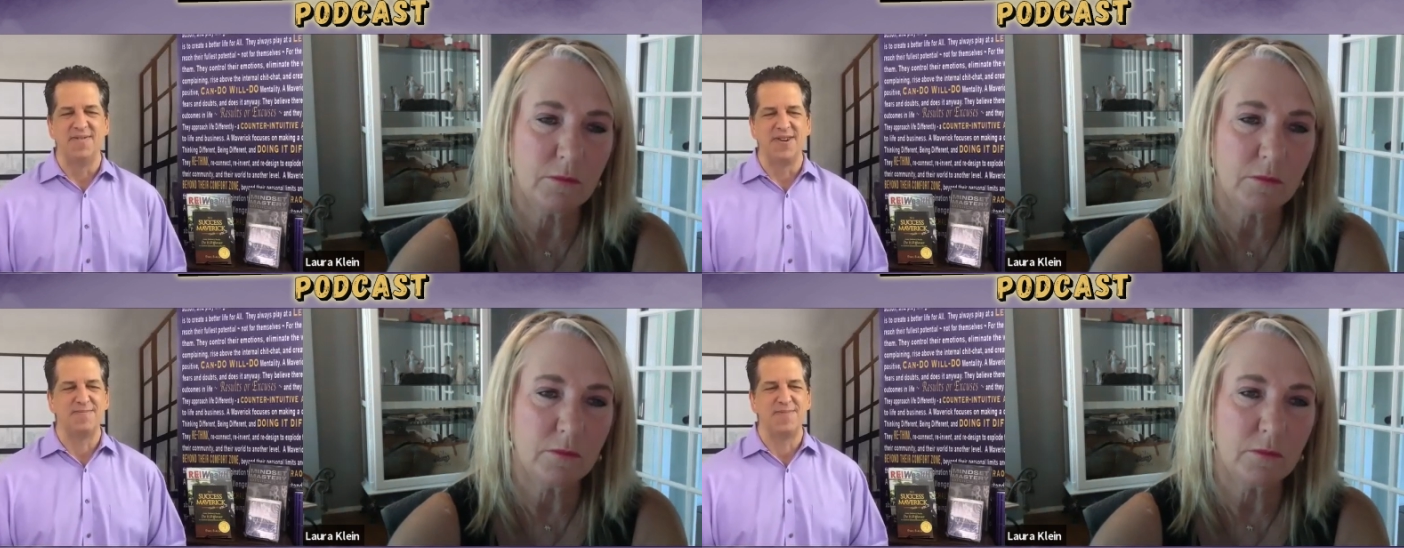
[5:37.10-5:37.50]

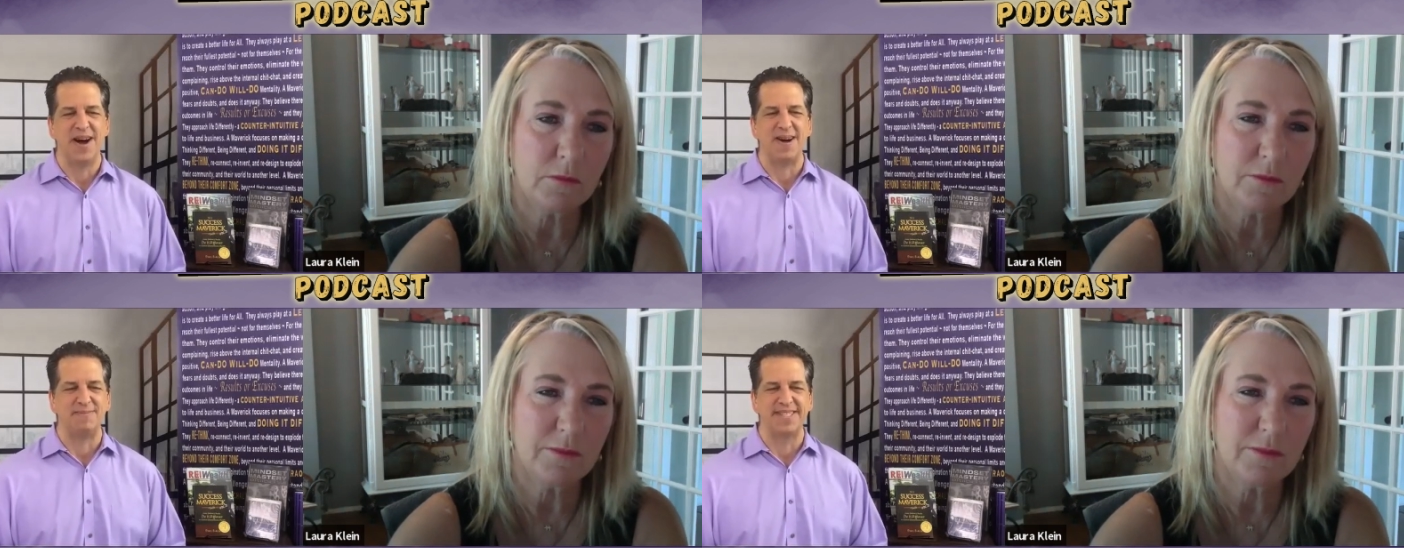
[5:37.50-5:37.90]
Speaker 1: your
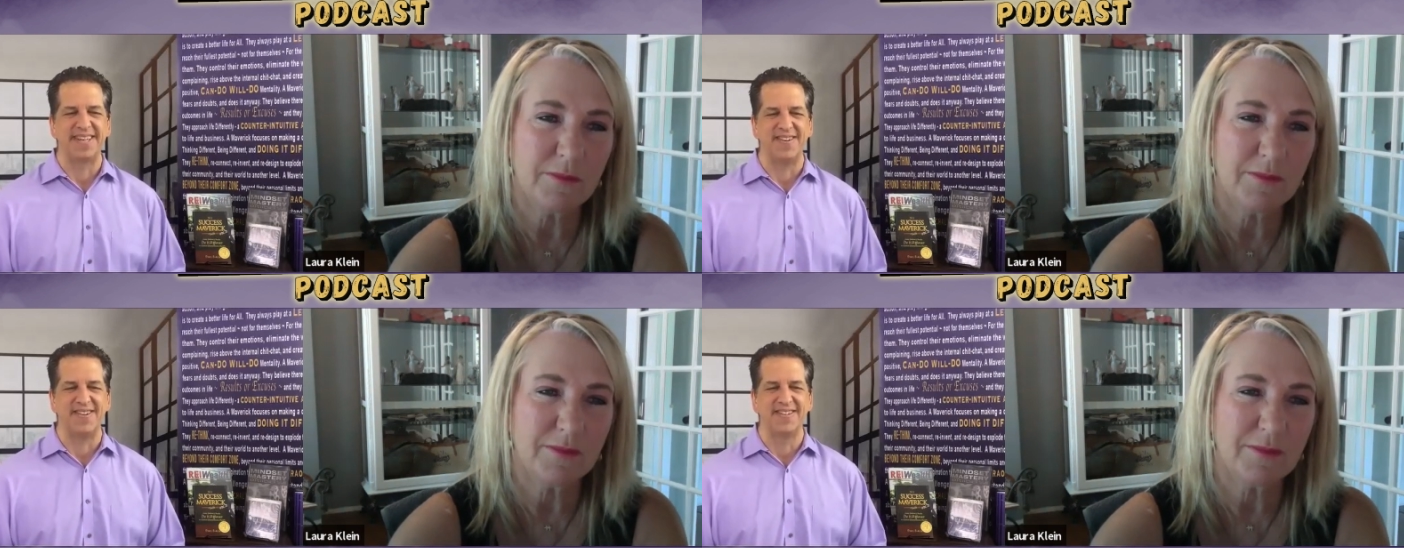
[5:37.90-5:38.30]
pups.
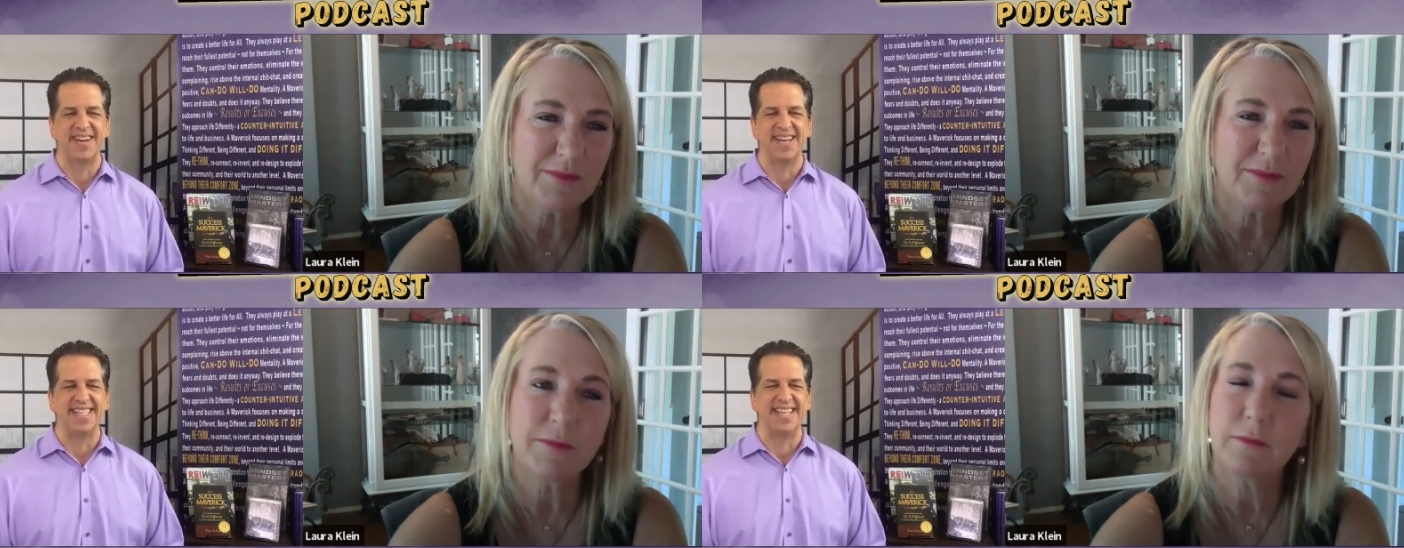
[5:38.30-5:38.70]
They're going
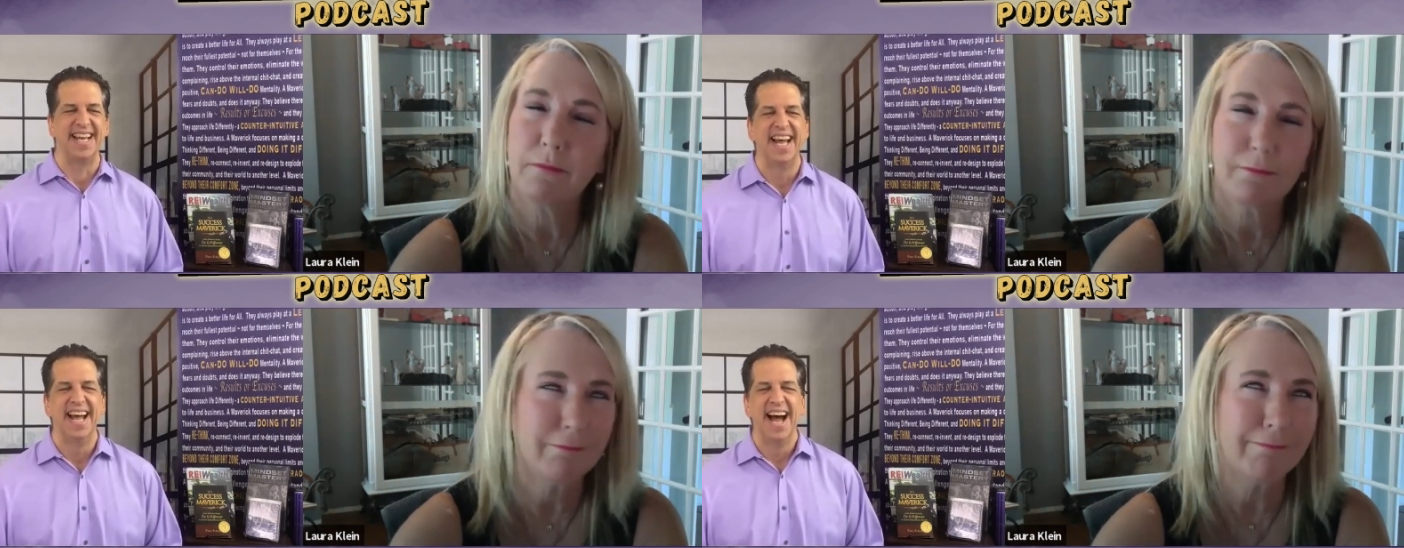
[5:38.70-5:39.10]
crazy.